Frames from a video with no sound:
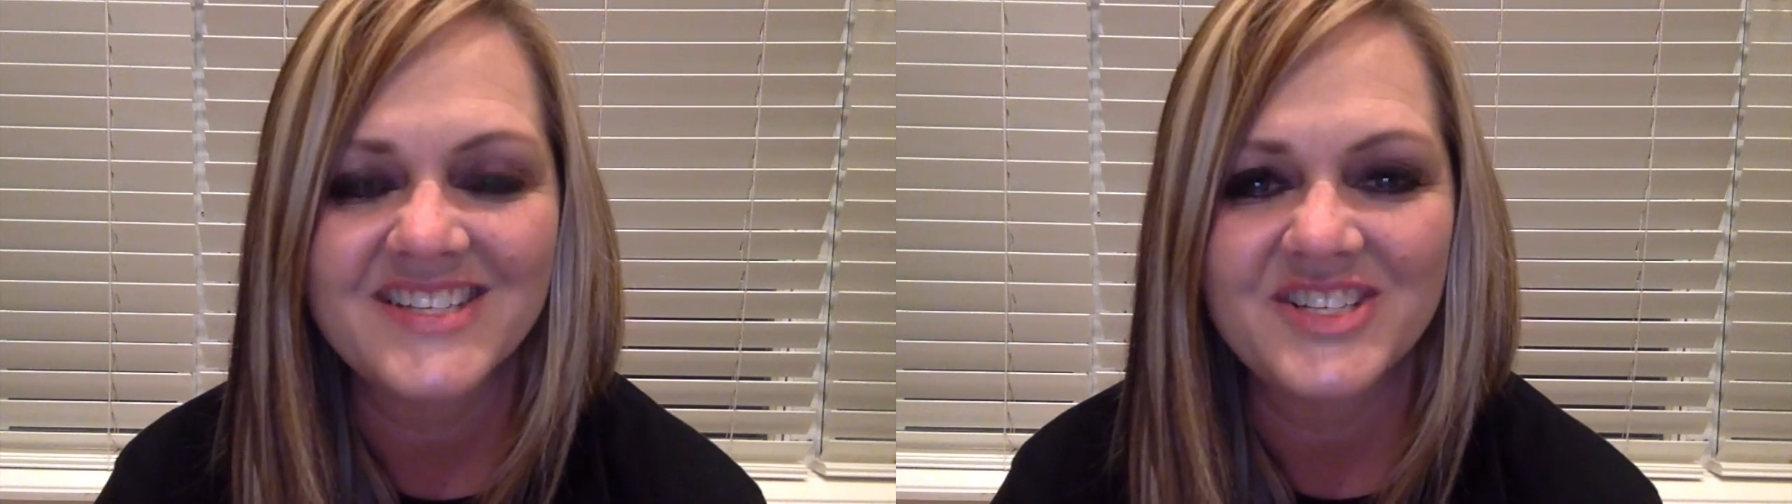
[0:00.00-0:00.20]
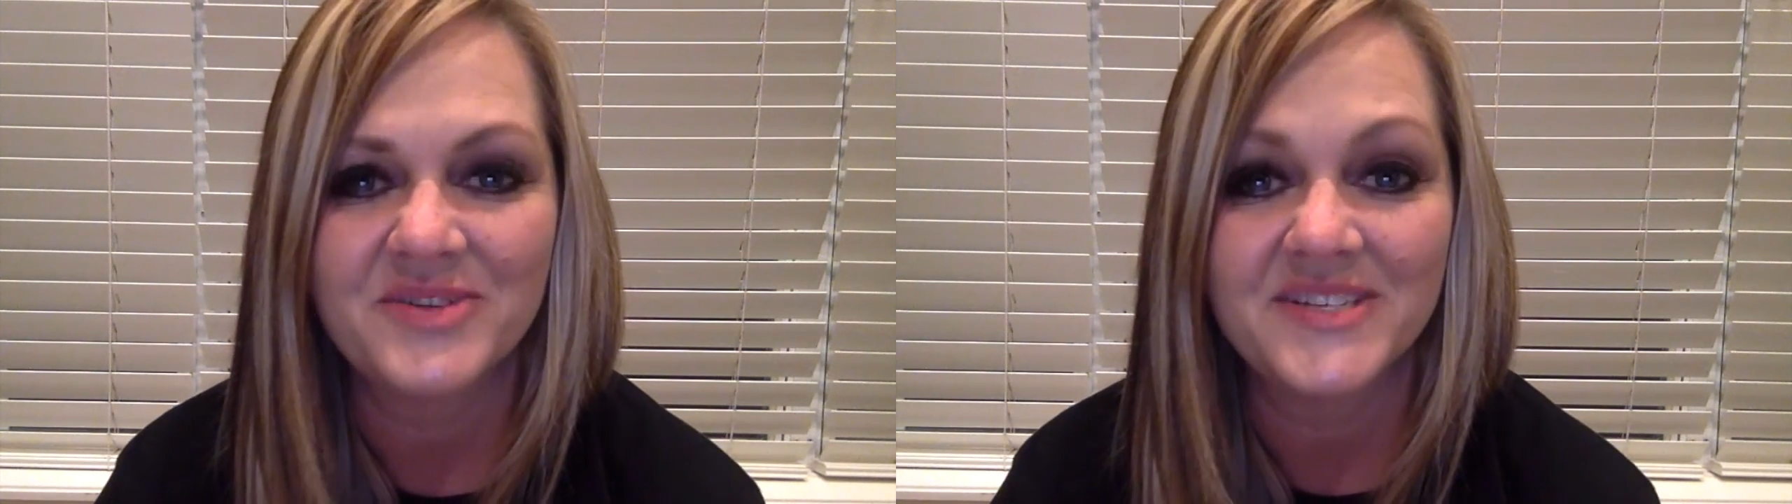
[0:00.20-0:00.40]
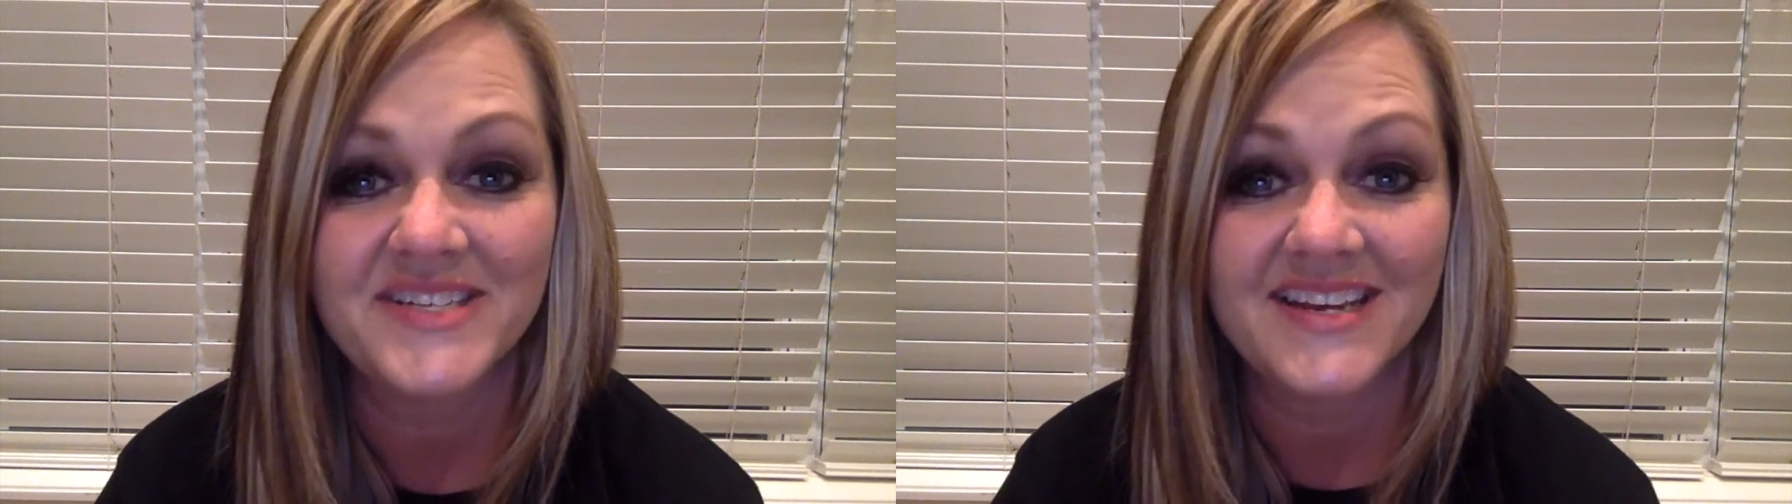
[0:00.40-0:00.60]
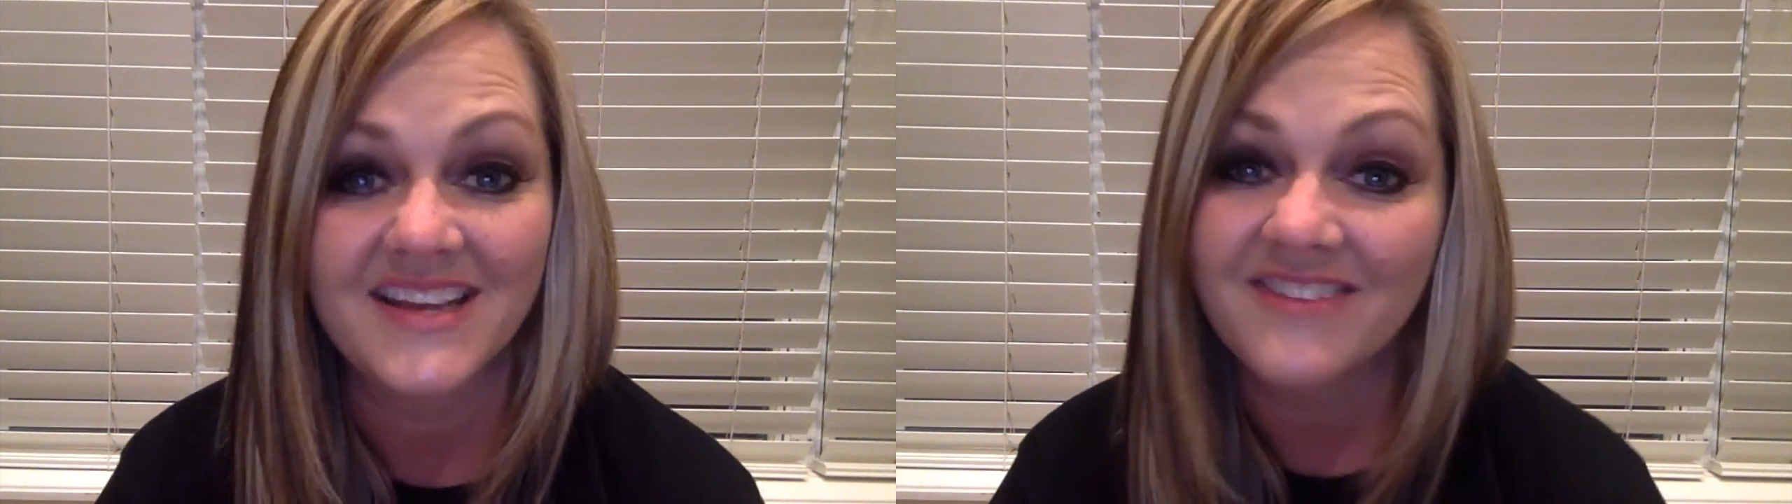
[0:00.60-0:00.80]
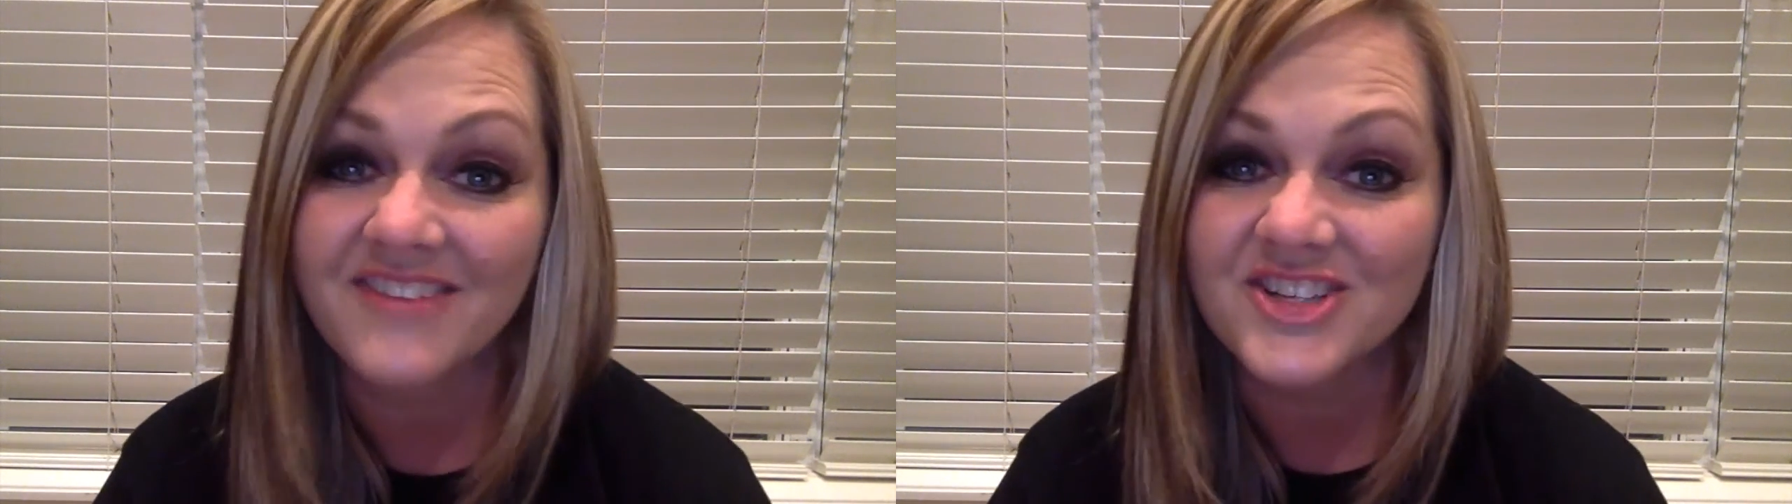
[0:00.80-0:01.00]
to attend
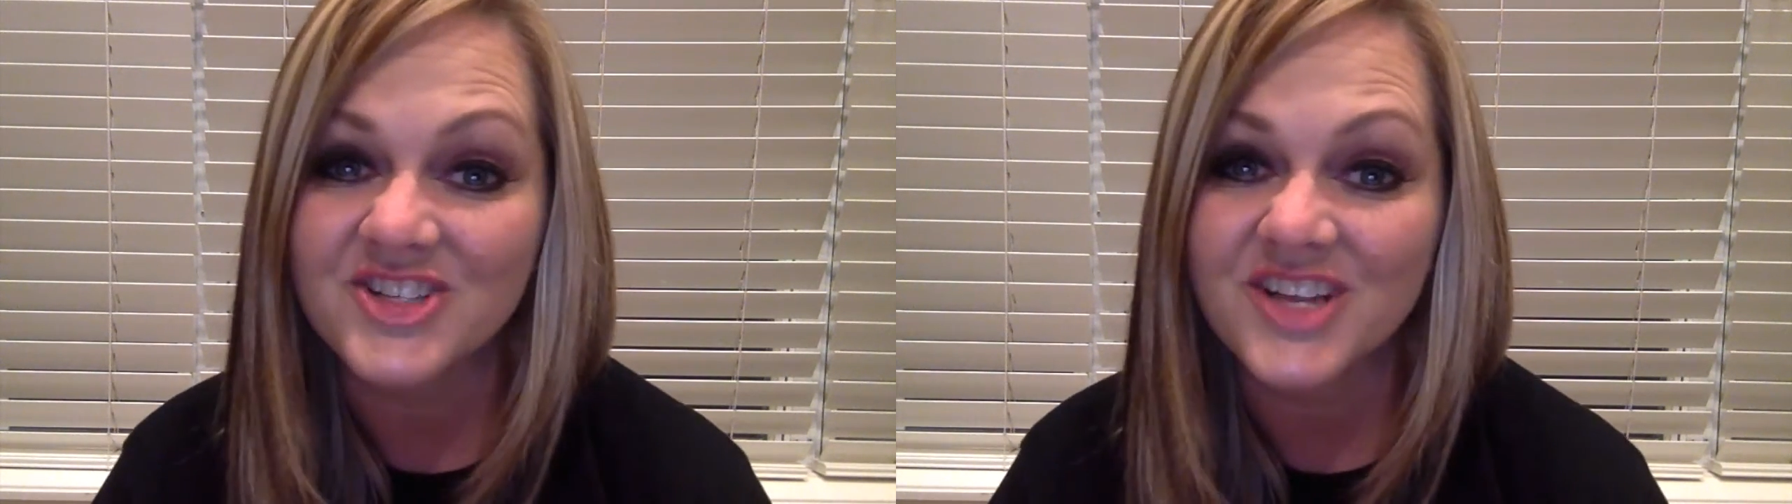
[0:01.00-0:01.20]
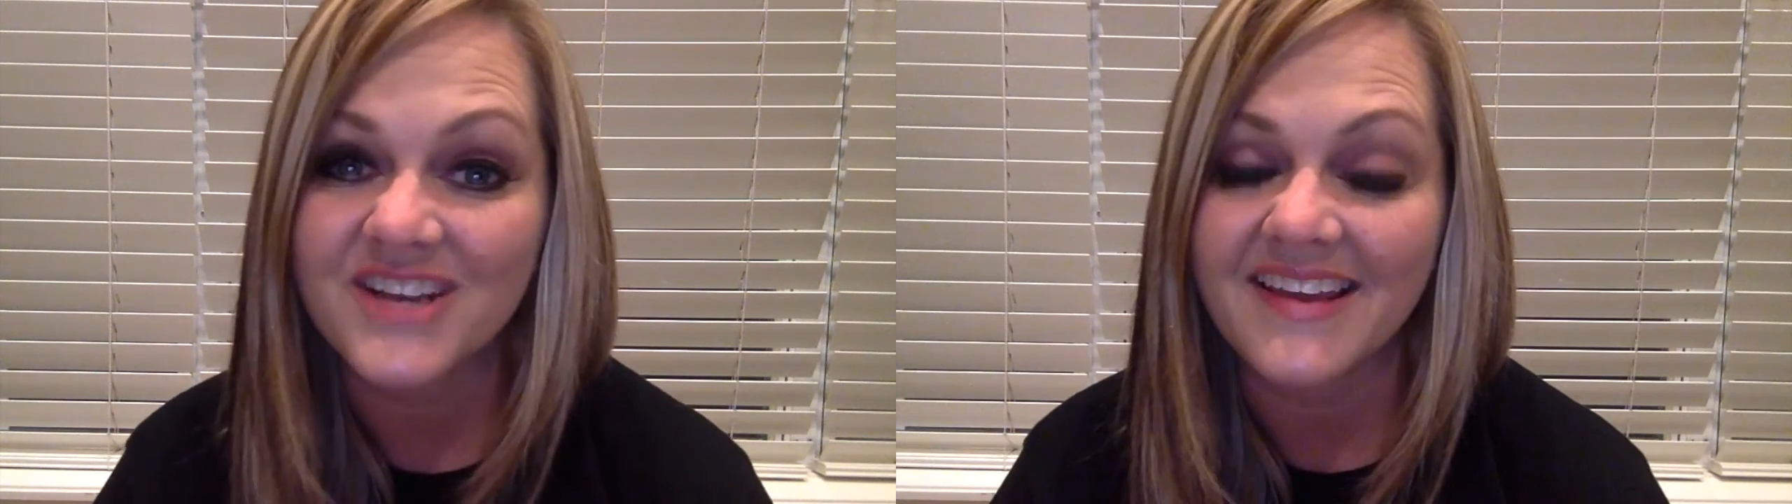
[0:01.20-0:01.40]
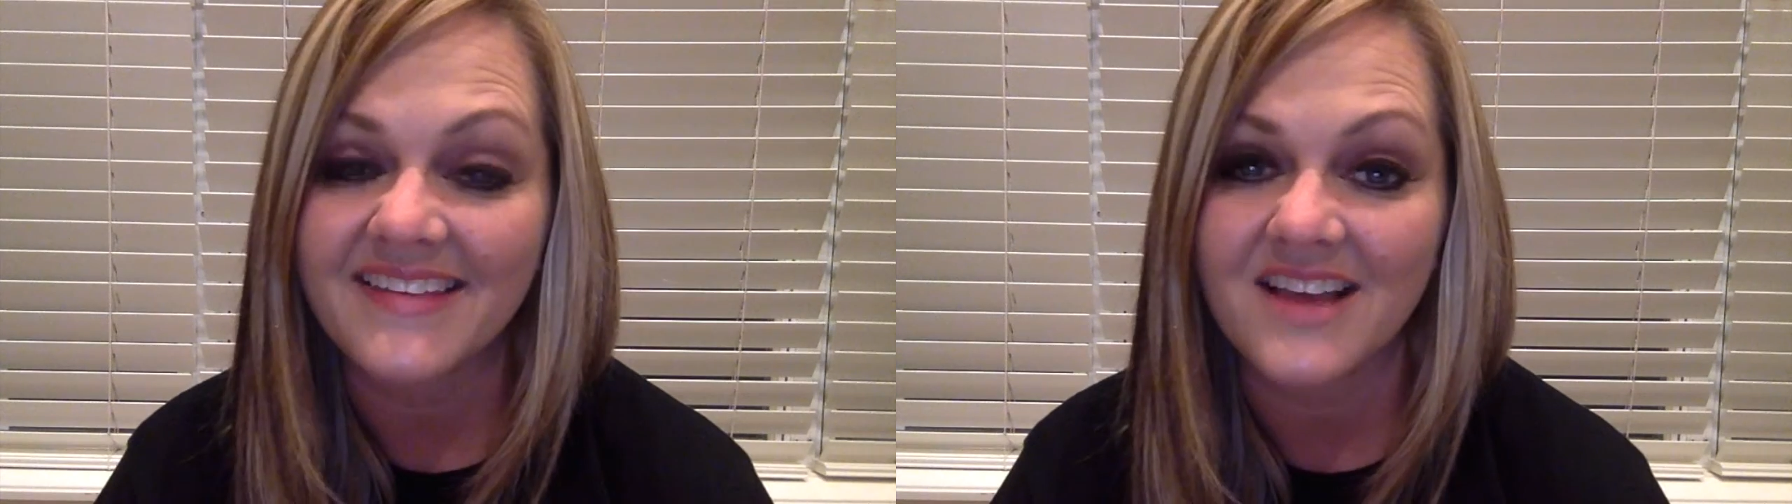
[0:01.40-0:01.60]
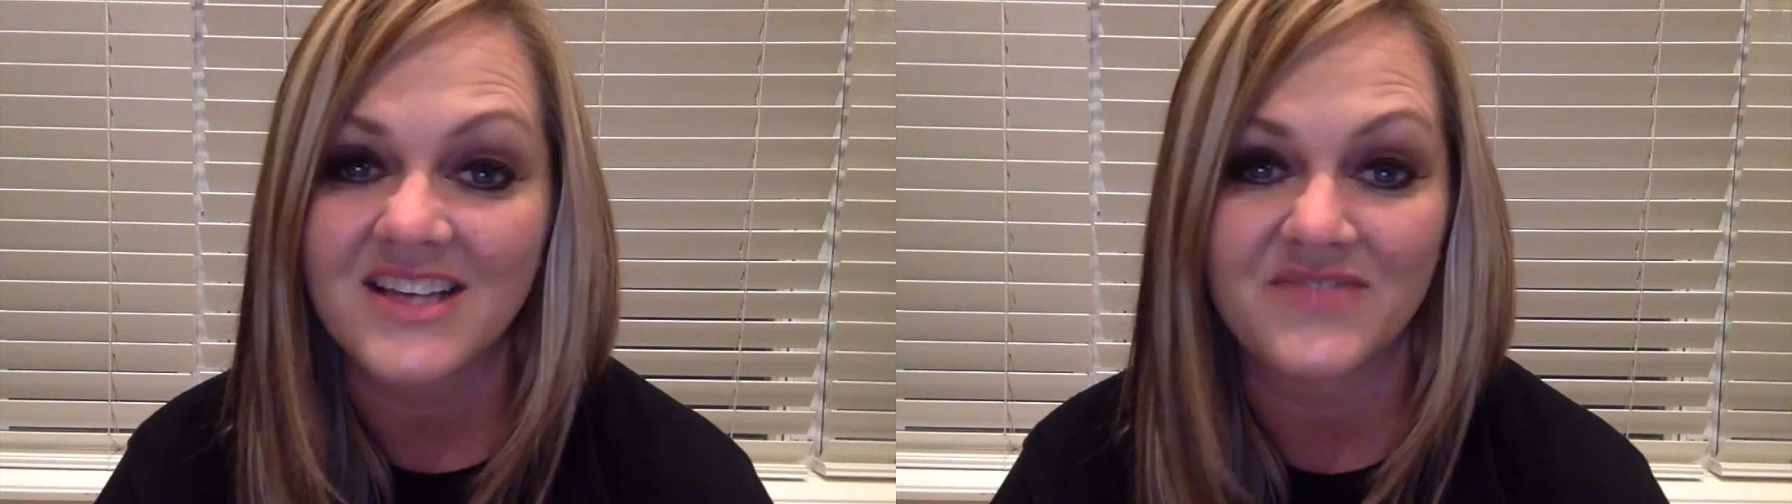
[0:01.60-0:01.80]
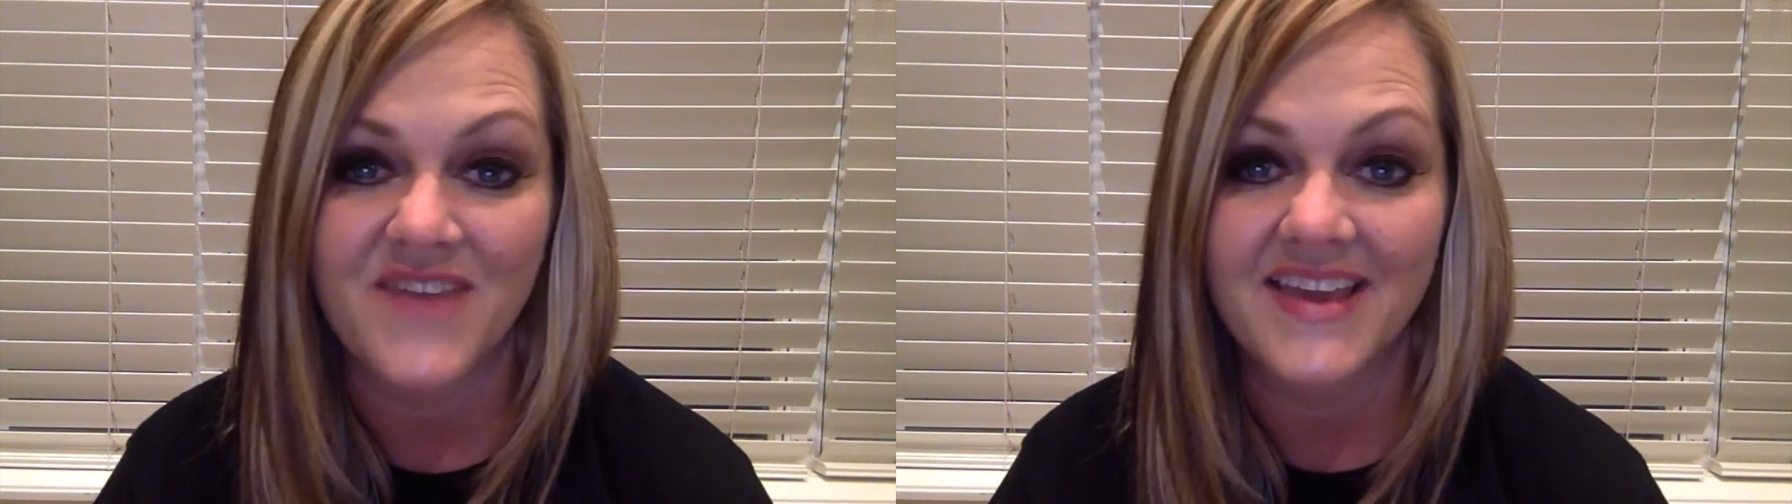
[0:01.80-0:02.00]
convention in
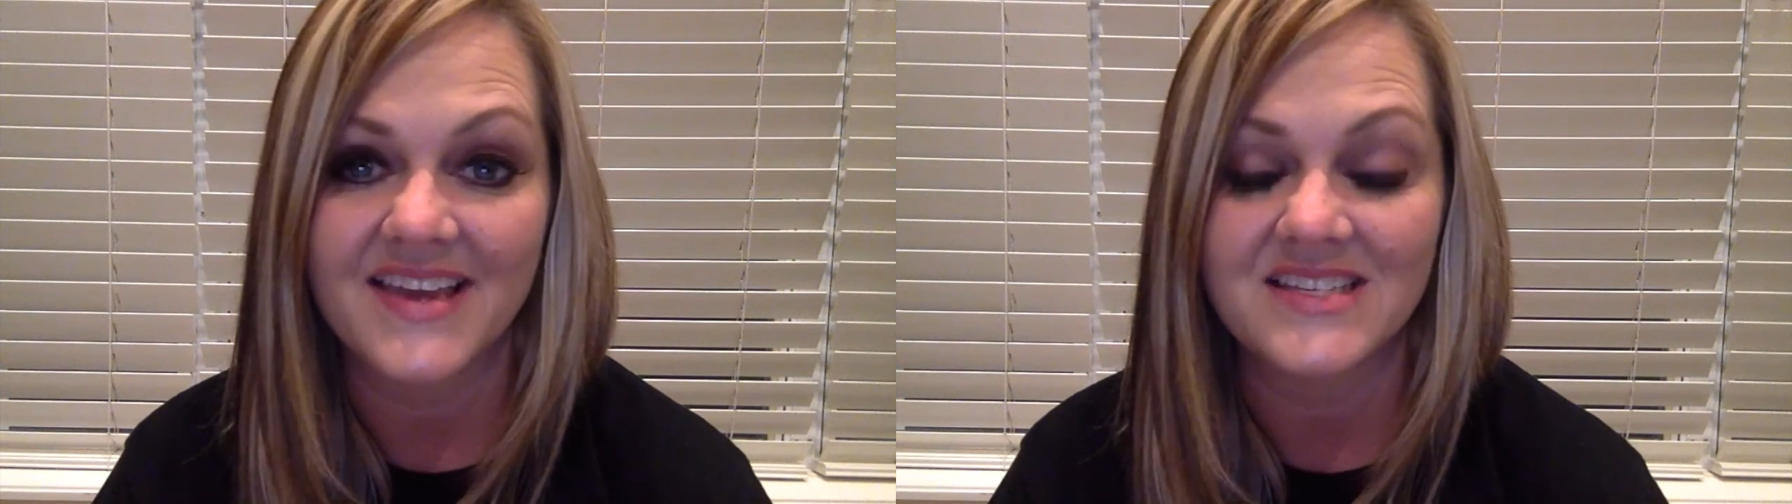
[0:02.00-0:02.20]
Las Vegas